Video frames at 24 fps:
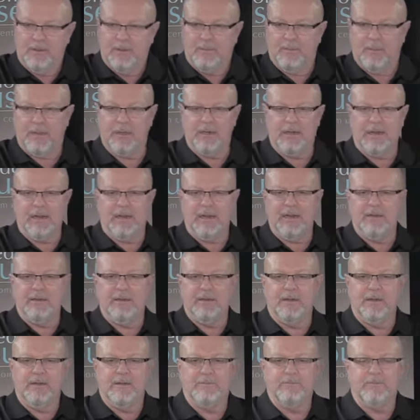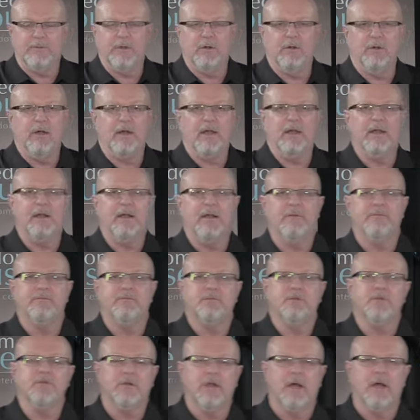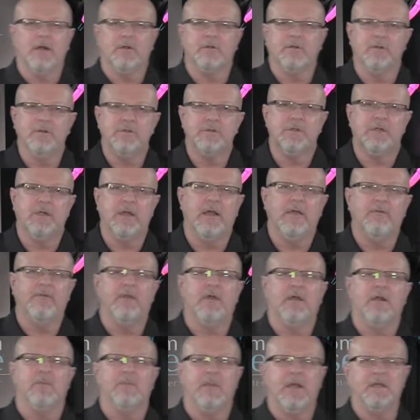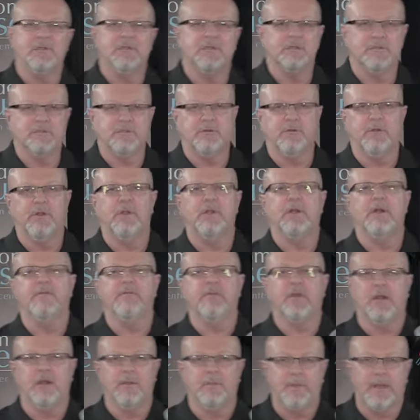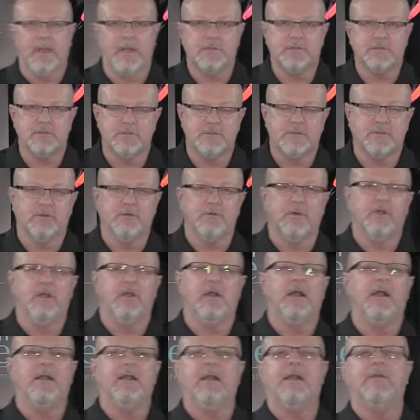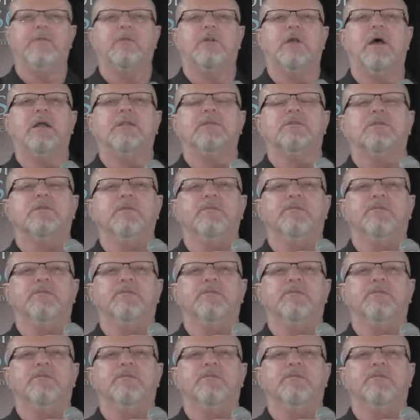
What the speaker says: But I have 2 doctorates, and I've got a master's degree, and I've got a bachelor's degree, and I never got